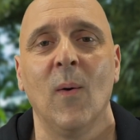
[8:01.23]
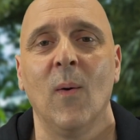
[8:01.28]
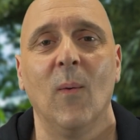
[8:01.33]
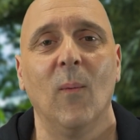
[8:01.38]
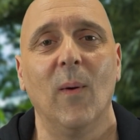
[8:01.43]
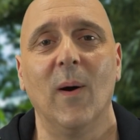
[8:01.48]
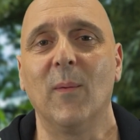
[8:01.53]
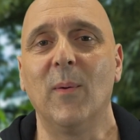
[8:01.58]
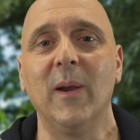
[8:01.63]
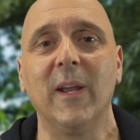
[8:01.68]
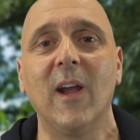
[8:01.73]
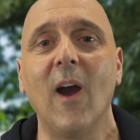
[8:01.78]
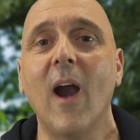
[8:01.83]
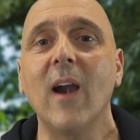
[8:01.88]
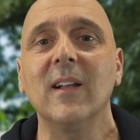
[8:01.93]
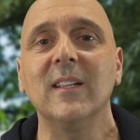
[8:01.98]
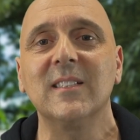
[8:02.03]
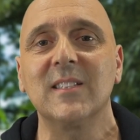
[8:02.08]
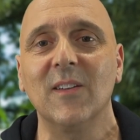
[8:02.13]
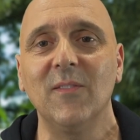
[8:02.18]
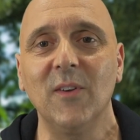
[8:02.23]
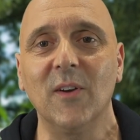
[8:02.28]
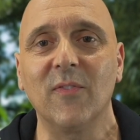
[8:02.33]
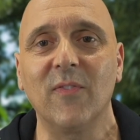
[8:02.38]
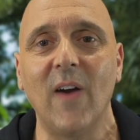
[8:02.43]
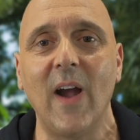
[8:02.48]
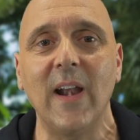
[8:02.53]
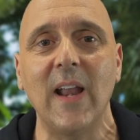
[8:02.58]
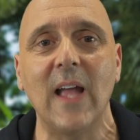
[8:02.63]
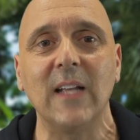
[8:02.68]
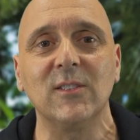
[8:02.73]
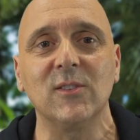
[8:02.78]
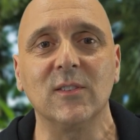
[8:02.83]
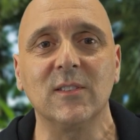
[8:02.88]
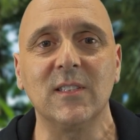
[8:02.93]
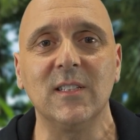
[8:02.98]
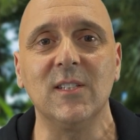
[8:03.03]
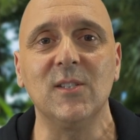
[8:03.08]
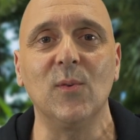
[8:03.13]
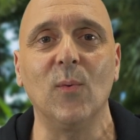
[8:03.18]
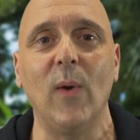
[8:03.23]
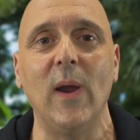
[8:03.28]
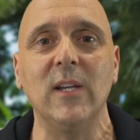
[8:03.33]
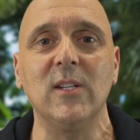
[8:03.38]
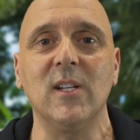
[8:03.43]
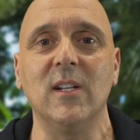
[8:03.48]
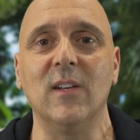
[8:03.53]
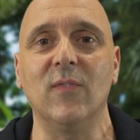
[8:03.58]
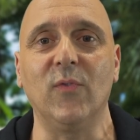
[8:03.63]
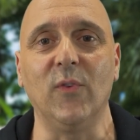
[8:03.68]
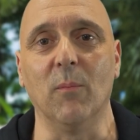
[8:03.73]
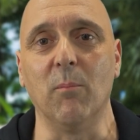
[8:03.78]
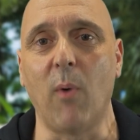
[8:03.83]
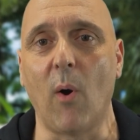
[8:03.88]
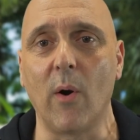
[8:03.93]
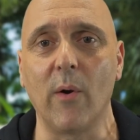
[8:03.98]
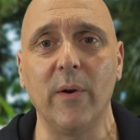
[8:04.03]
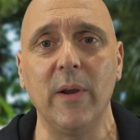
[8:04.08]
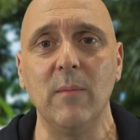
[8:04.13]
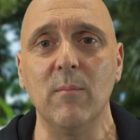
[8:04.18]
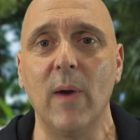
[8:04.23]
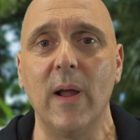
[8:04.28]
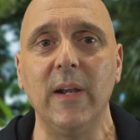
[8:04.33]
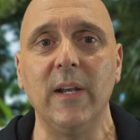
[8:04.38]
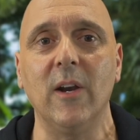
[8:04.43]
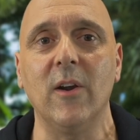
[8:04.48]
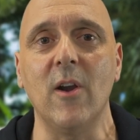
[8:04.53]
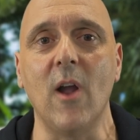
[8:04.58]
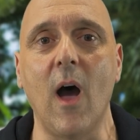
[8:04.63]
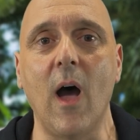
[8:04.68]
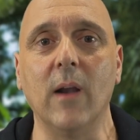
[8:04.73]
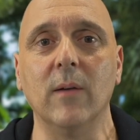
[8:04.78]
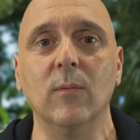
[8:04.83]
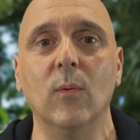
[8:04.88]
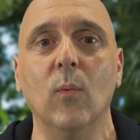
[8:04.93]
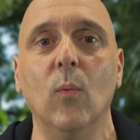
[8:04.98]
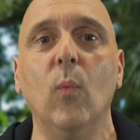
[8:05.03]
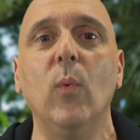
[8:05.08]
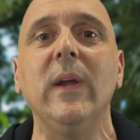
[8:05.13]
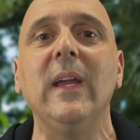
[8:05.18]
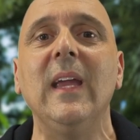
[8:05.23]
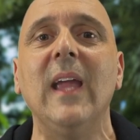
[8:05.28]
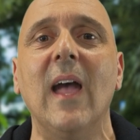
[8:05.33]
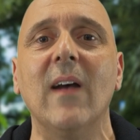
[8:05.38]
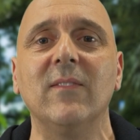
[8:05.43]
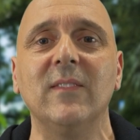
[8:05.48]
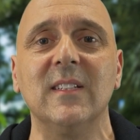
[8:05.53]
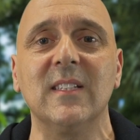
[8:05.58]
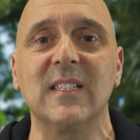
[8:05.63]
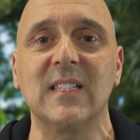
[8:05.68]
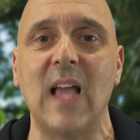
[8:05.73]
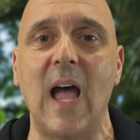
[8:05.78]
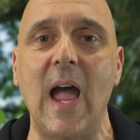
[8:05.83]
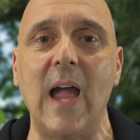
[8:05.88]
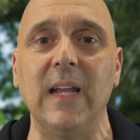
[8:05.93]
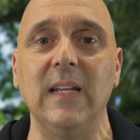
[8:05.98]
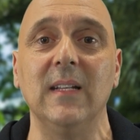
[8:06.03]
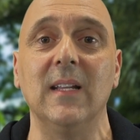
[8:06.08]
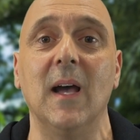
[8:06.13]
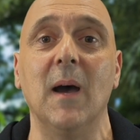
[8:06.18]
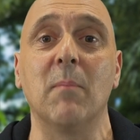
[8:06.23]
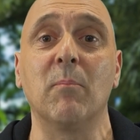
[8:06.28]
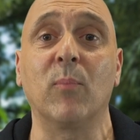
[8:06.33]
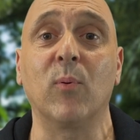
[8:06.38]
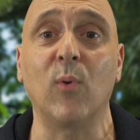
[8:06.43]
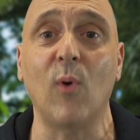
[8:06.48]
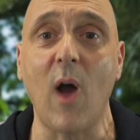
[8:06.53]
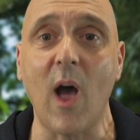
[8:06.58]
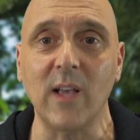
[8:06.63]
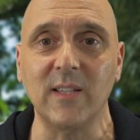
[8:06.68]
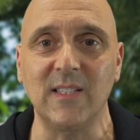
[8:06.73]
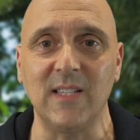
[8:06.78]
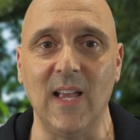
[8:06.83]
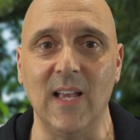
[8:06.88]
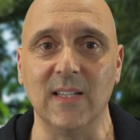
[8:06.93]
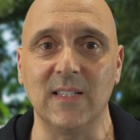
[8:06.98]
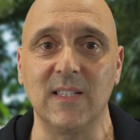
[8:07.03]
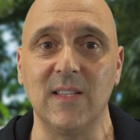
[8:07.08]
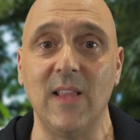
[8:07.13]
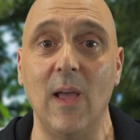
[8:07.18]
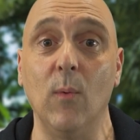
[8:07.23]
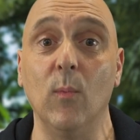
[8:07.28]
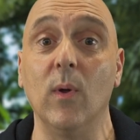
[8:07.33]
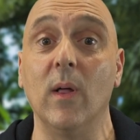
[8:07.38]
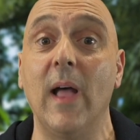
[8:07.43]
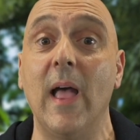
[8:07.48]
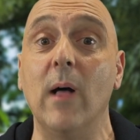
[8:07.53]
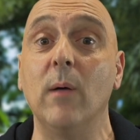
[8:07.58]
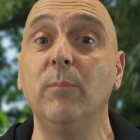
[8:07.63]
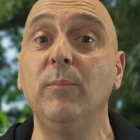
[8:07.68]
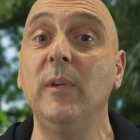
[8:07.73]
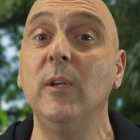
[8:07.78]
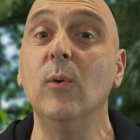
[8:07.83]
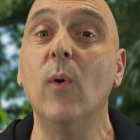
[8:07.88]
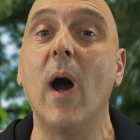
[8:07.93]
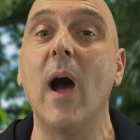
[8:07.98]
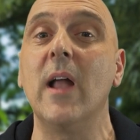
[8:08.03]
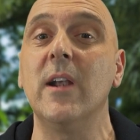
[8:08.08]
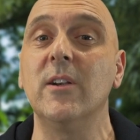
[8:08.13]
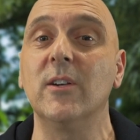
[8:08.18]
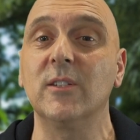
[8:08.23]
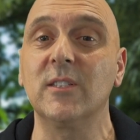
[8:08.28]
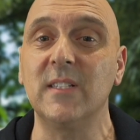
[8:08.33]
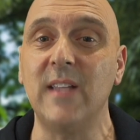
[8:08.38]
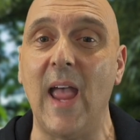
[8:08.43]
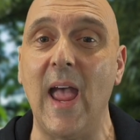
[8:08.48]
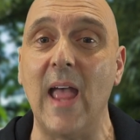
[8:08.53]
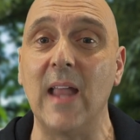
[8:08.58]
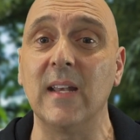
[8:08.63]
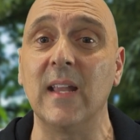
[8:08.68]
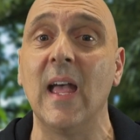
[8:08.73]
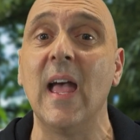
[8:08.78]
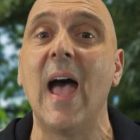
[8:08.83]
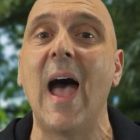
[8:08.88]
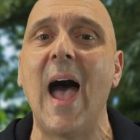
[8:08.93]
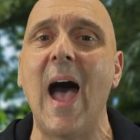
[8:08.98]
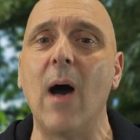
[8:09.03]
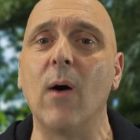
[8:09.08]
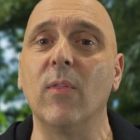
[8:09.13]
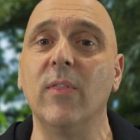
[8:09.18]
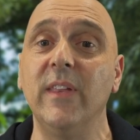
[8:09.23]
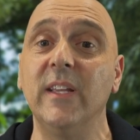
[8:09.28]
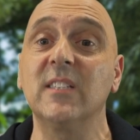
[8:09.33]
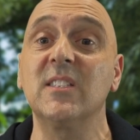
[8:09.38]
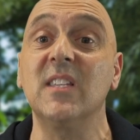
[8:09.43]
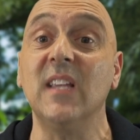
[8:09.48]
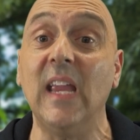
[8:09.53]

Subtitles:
Well, regardless of your financial situation, if you're borrowing money or not, we have designed a process that will help you understand how this